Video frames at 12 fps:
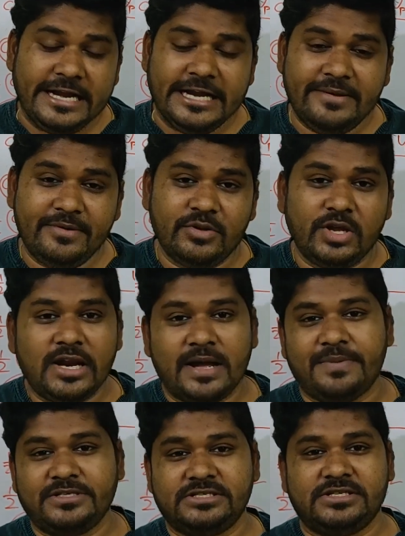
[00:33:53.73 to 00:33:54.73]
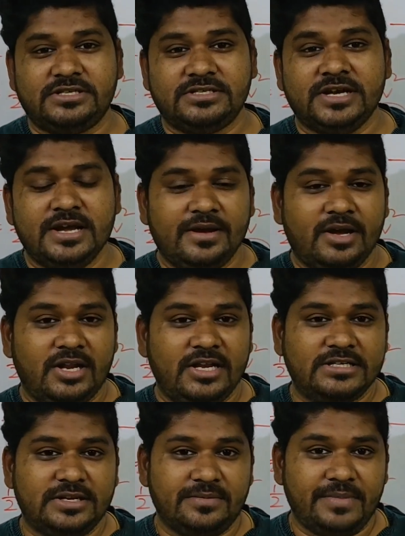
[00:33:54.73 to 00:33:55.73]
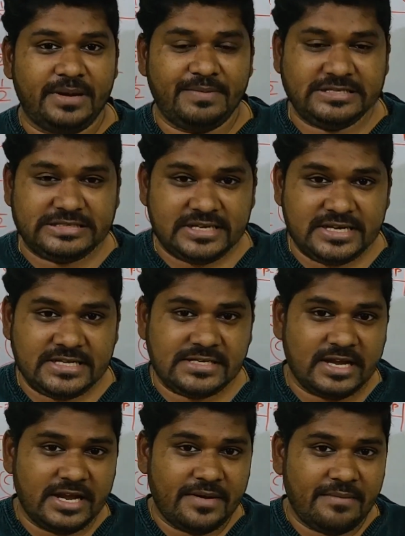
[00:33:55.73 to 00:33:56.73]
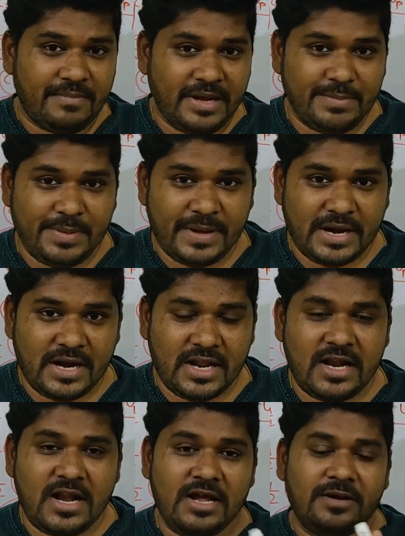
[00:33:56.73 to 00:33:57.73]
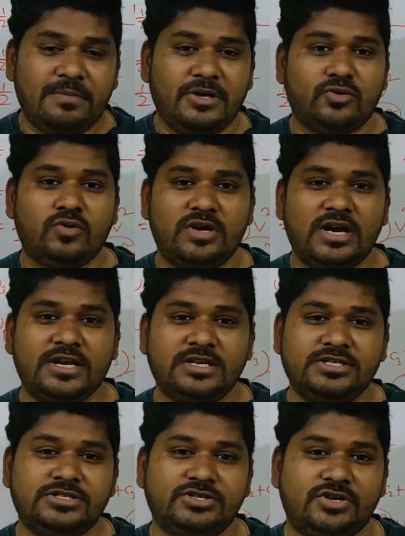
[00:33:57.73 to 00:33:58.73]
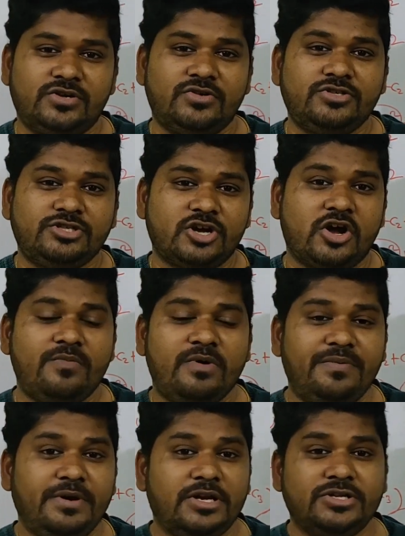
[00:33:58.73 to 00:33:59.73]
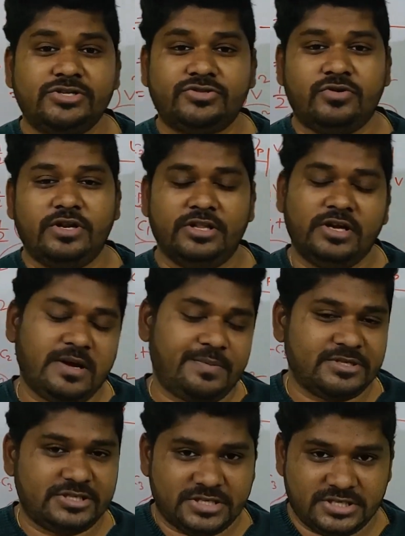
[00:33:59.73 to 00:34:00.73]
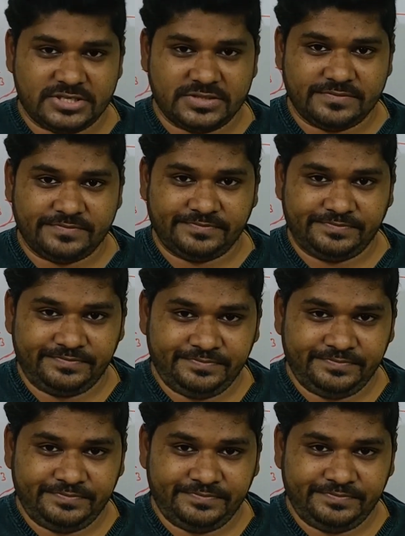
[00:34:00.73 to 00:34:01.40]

individual capacitors. Connection may be series, may be parallel, but total energy is equal to sum of energy stored in the capacitors.